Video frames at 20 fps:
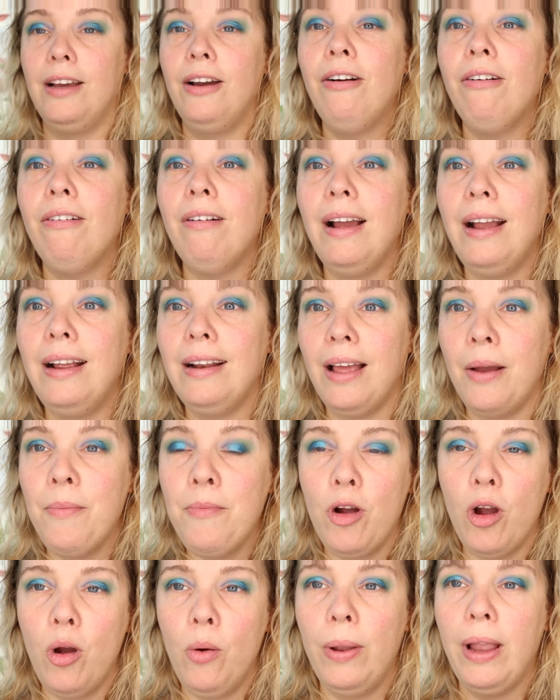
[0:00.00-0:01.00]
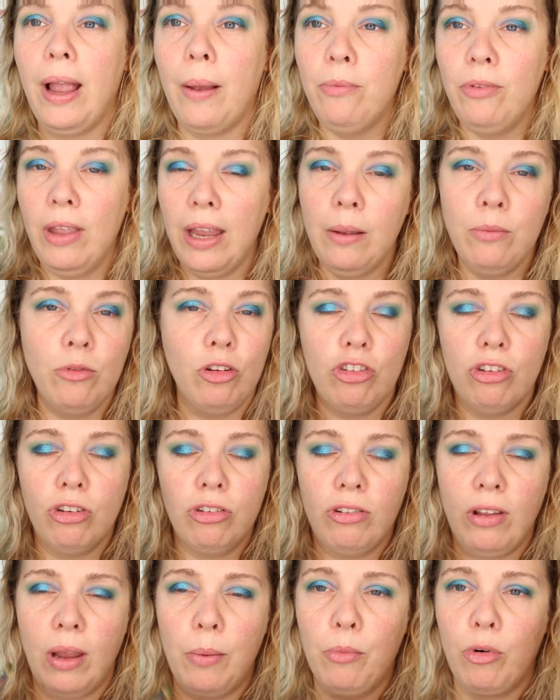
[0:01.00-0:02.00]
Alright, I'm taking just the
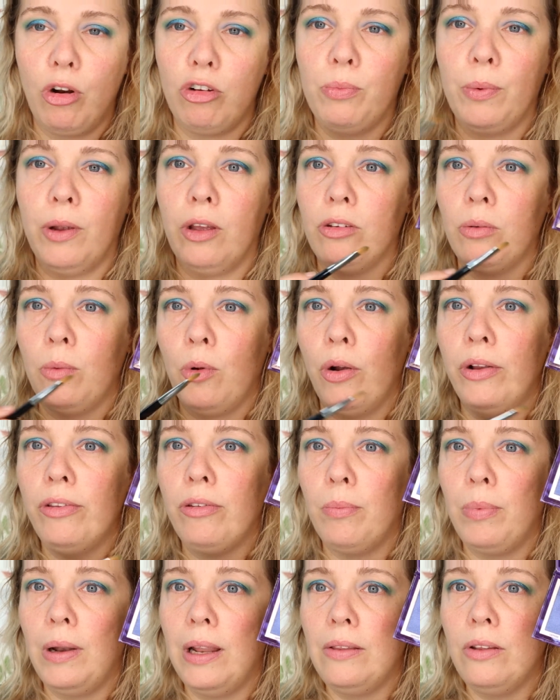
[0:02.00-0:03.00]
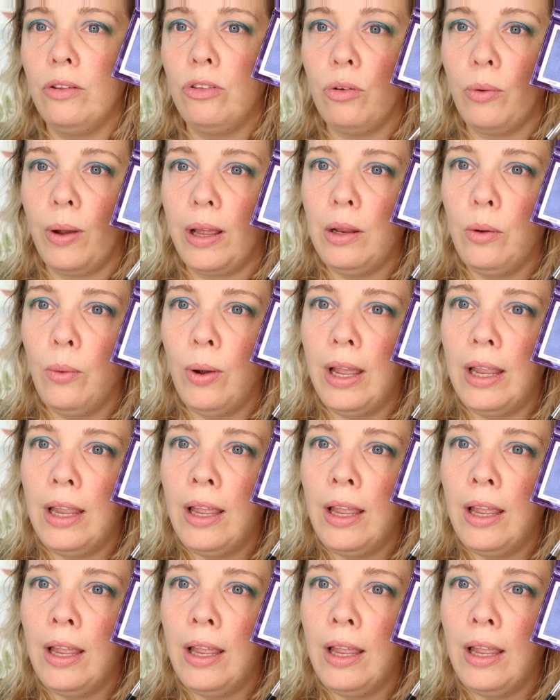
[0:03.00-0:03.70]
same brush because I'm going to blend the two anyway.